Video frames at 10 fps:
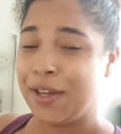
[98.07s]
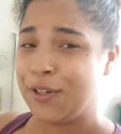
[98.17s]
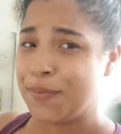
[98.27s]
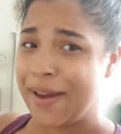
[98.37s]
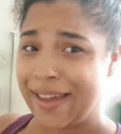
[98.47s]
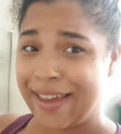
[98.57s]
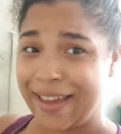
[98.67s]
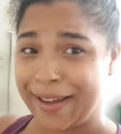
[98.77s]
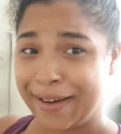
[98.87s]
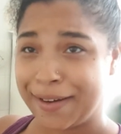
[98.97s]
do my
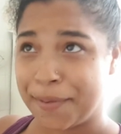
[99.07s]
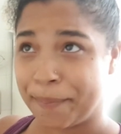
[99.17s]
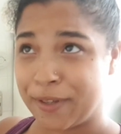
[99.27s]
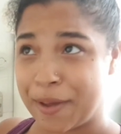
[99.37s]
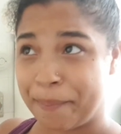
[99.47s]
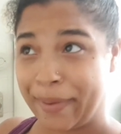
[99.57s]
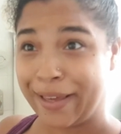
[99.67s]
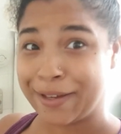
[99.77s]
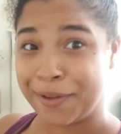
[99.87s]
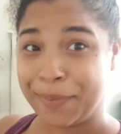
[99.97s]
hair and some
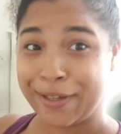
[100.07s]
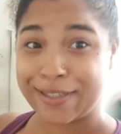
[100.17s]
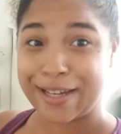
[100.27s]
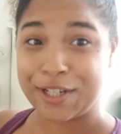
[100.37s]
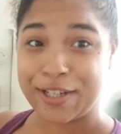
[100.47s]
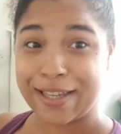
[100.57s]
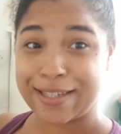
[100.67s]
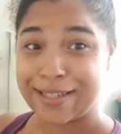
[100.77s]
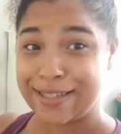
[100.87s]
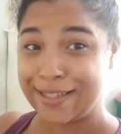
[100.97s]
makeup, because as you guys
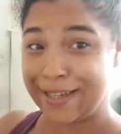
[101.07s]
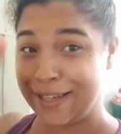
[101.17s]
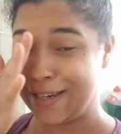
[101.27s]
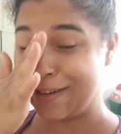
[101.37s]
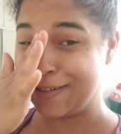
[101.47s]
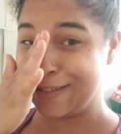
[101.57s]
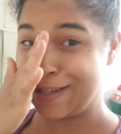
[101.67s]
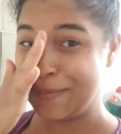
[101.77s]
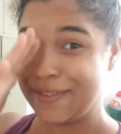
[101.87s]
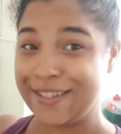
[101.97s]
can see, there is
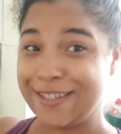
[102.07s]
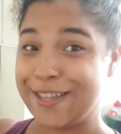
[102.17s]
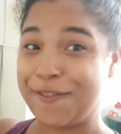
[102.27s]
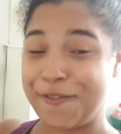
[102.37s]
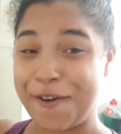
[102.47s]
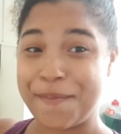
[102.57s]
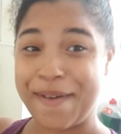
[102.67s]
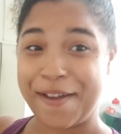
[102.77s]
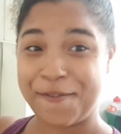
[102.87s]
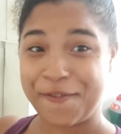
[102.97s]
some stuff on
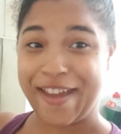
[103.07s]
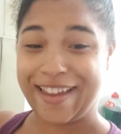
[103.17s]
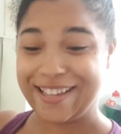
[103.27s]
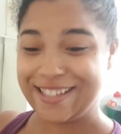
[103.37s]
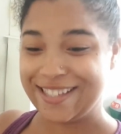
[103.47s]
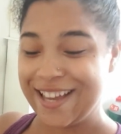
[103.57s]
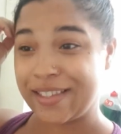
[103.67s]
my face.